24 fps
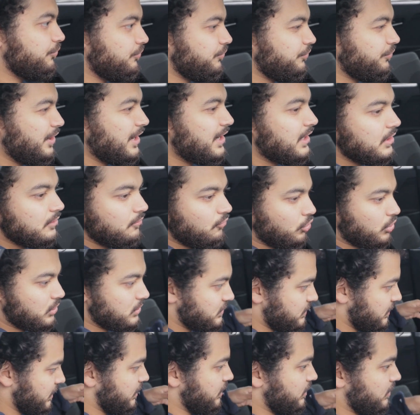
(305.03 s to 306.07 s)
fairly worse
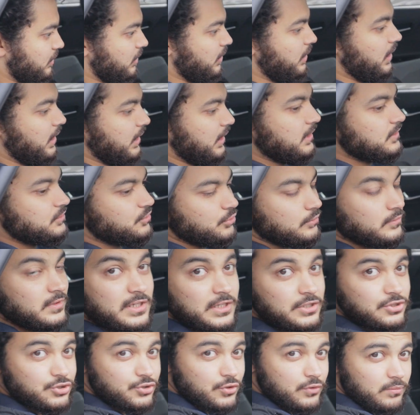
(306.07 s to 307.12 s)
than an
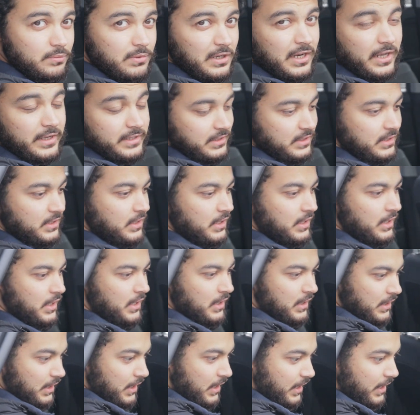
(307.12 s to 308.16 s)
SUV should be like.
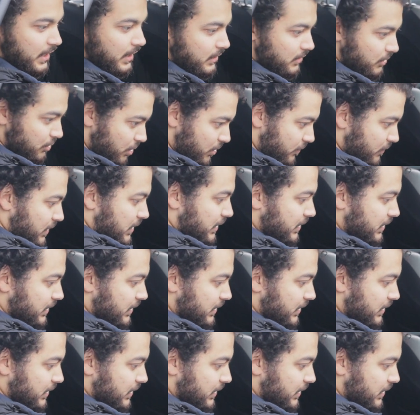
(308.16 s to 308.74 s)
And you have the